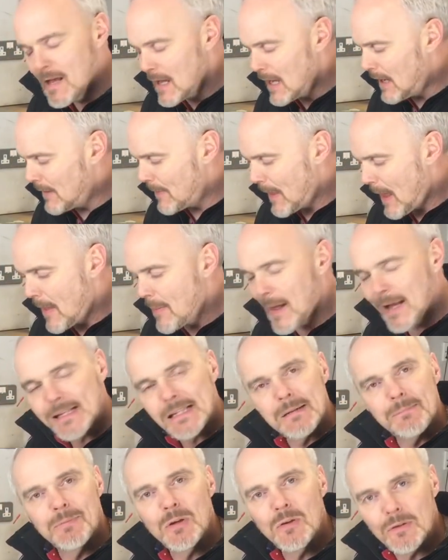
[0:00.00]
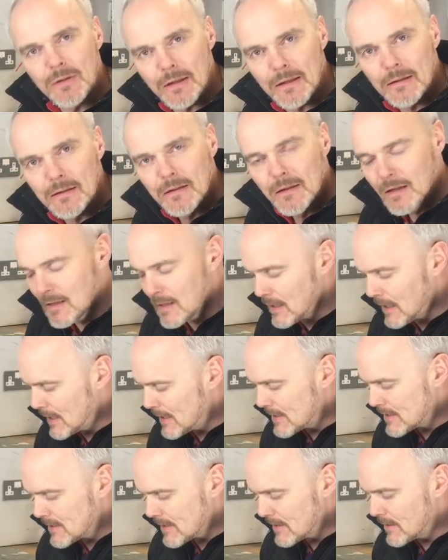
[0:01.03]
And that's the beauty,
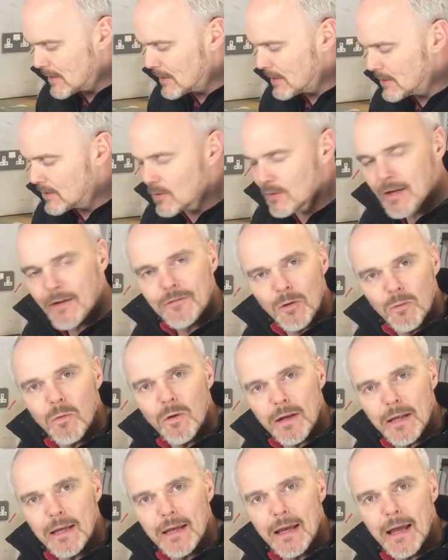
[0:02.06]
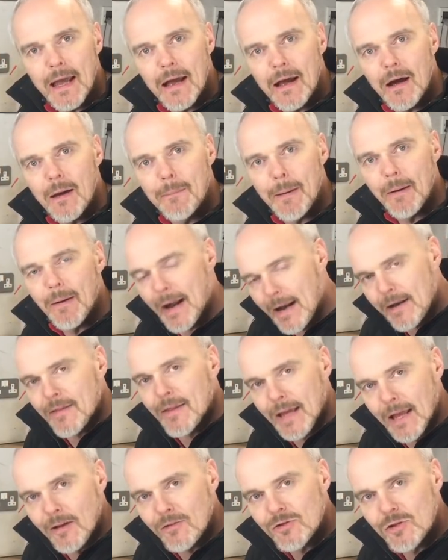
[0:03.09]
is that you don't have to worry about
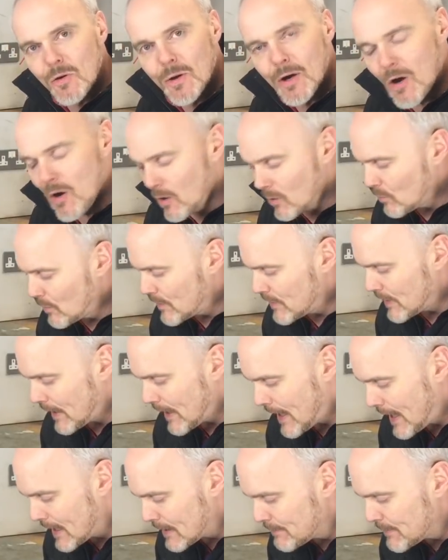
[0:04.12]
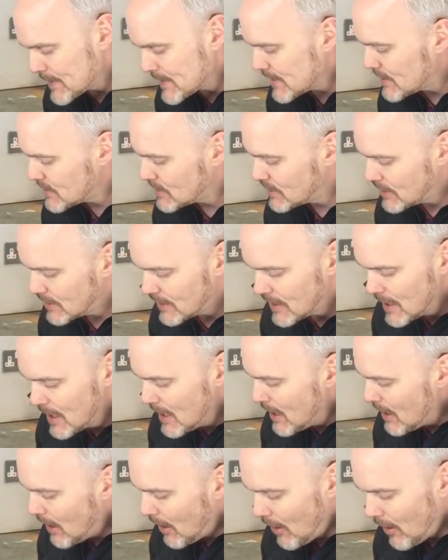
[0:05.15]
anything else going on with your hand position,
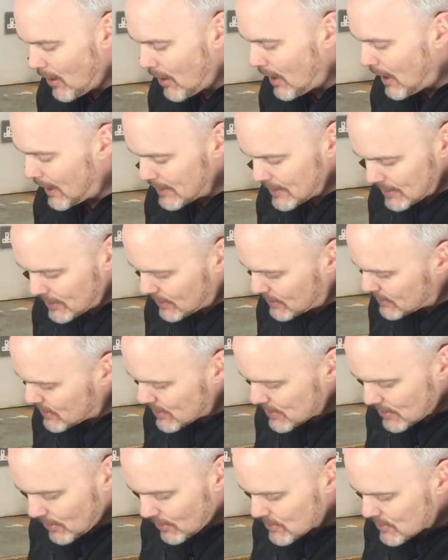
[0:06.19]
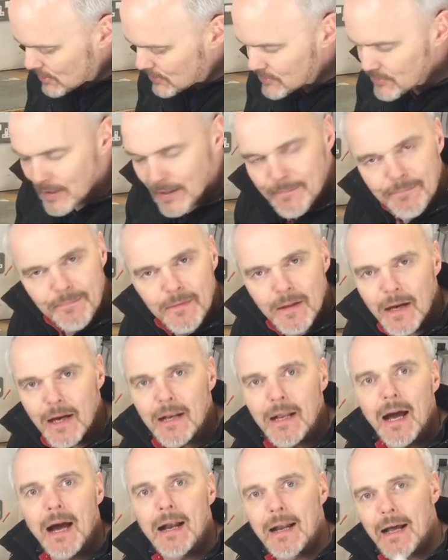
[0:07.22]
and you can just concentrate. And
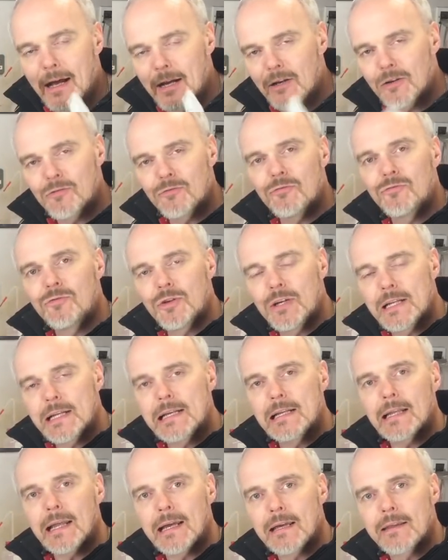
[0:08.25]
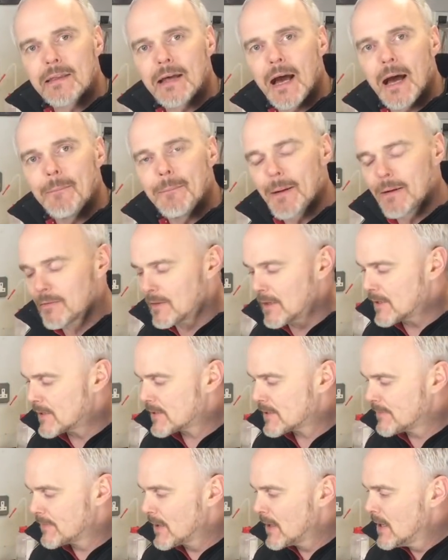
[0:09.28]
I really like that about
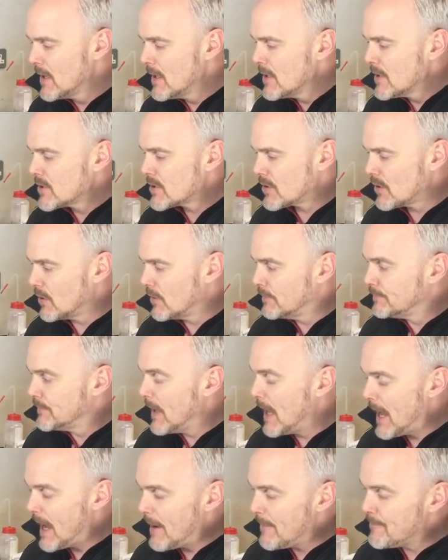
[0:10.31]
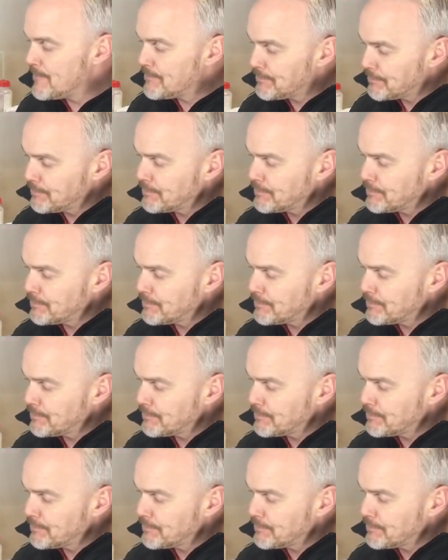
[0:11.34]
this. So I